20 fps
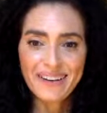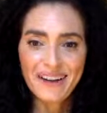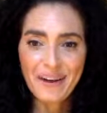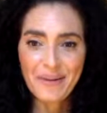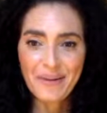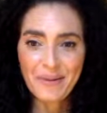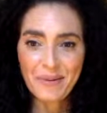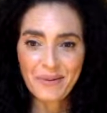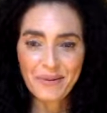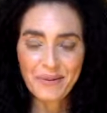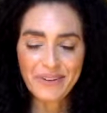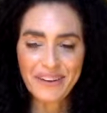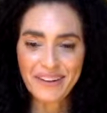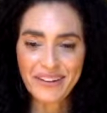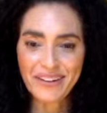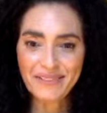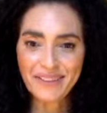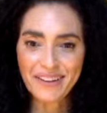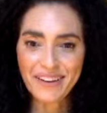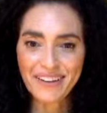our own
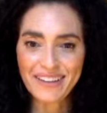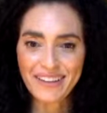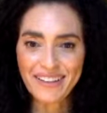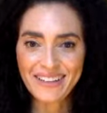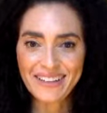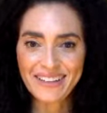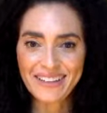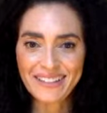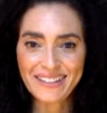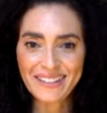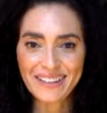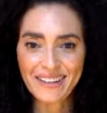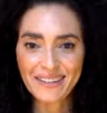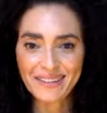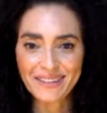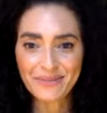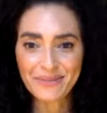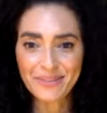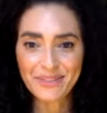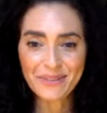creative and authentic
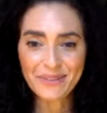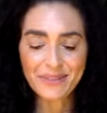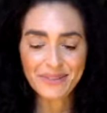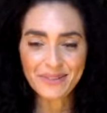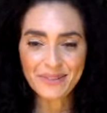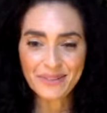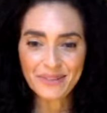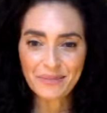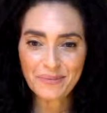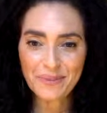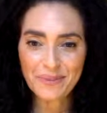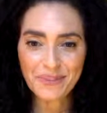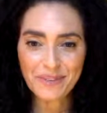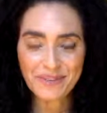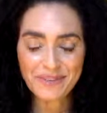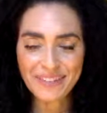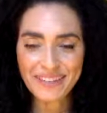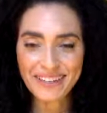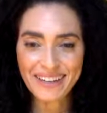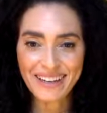selves, which you do so
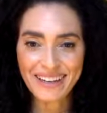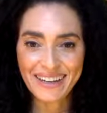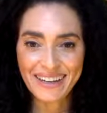beautifully.